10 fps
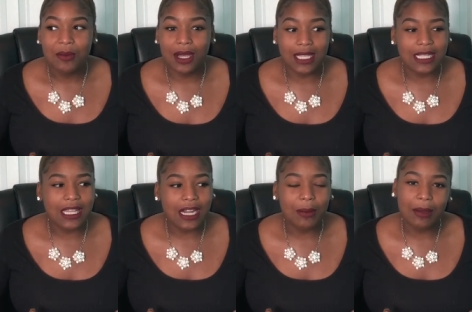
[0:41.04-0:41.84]
because
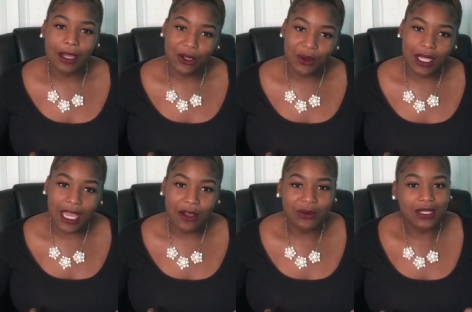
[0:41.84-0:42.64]
then I made my new
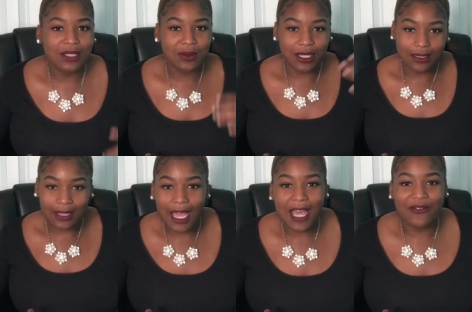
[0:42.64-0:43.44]
account, which is what
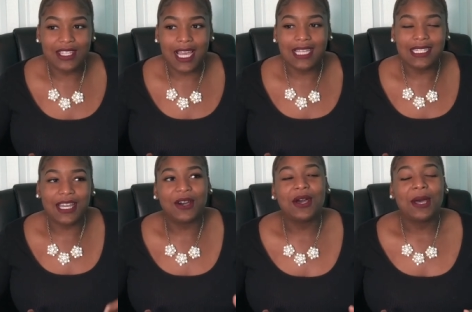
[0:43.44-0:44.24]
I advertise
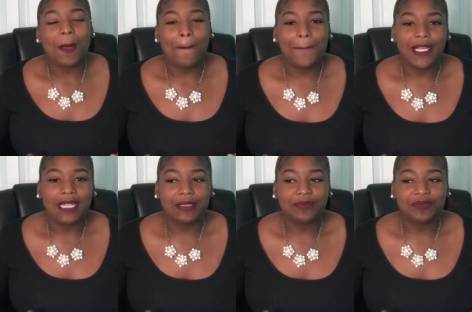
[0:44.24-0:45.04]
now.
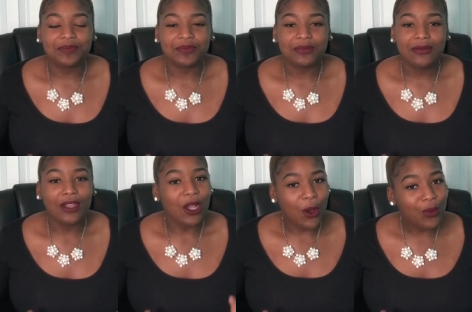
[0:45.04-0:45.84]
But
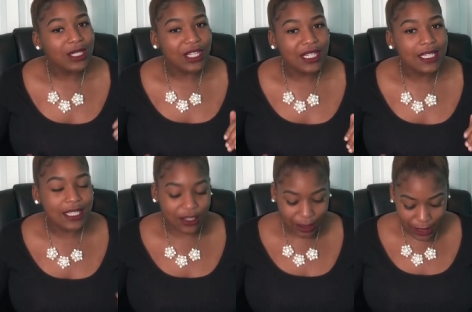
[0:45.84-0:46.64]
we're just going to see.
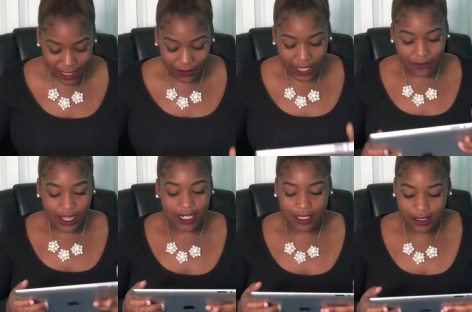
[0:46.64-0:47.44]
So let me see if I can
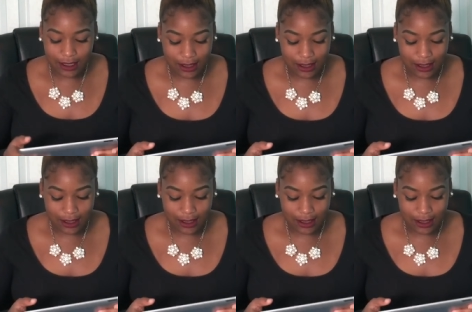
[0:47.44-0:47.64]
find it.